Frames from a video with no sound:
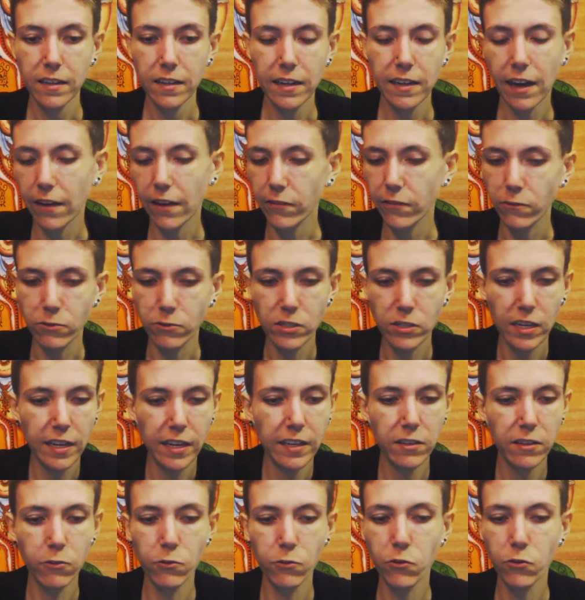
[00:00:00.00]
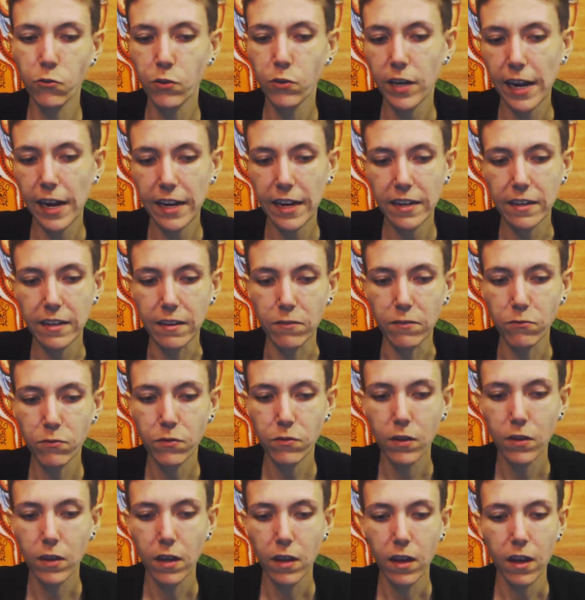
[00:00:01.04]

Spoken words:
yeah, they're saying you're creative.